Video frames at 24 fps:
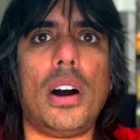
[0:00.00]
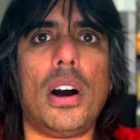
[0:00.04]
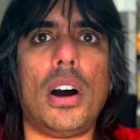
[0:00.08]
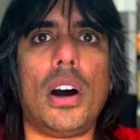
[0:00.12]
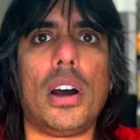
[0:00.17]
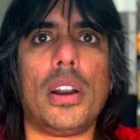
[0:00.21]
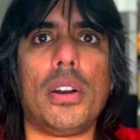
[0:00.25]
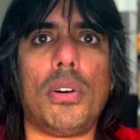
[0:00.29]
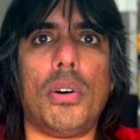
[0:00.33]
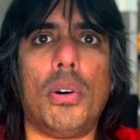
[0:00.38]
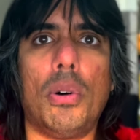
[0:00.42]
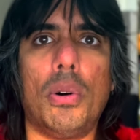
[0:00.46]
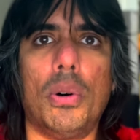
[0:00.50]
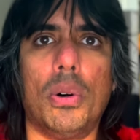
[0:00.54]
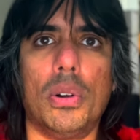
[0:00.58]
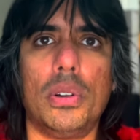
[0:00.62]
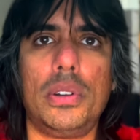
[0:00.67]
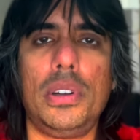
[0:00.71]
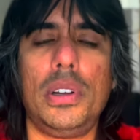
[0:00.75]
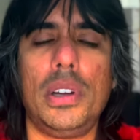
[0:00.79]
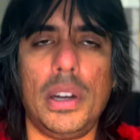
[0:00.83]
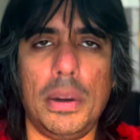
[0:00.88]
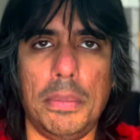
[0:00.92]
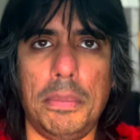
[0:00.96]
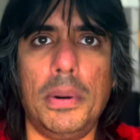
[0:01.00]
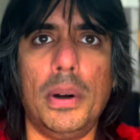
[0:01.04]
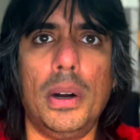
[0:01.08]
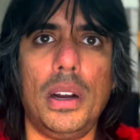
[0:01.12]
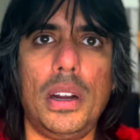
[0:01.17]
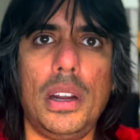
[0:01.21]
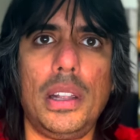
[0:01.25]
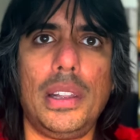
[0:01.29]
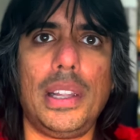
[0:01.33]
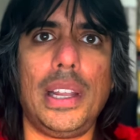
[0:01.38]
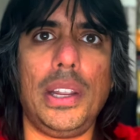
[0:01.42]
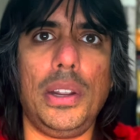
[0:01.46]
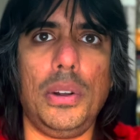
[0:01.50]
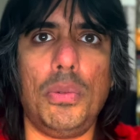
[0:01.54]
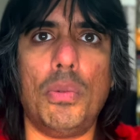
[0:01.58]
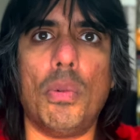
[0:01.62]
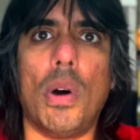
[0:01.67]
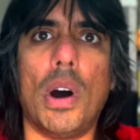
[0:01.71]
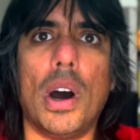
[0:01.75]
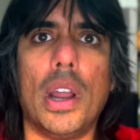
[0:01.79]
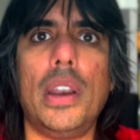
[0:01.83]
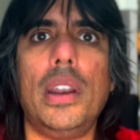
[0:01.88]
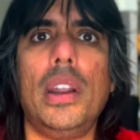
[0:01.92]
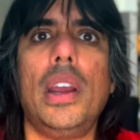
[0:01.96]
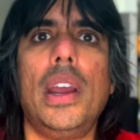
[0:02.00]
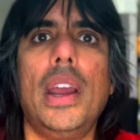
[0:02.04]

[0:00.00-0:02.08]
on hold, a book that you want,